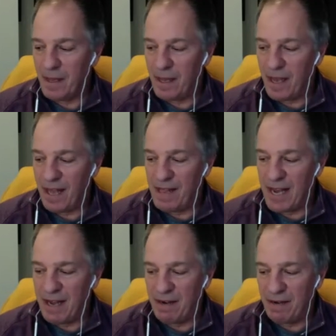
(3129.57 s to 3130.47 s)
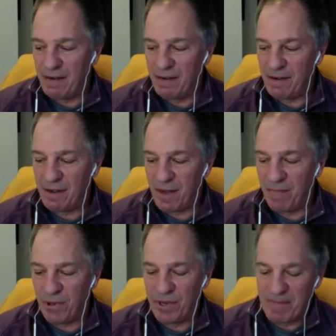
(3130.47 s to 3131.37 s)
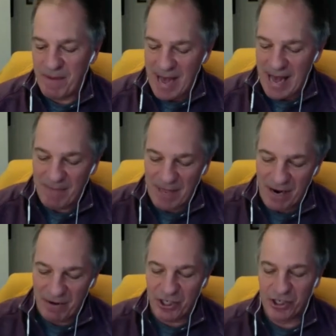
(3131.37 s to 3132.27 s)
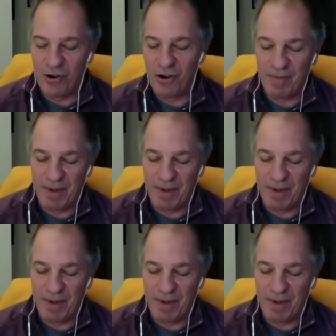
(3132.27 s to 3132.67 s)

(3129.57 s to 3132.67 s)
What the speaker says: And then I pulled up the map that I was showing him,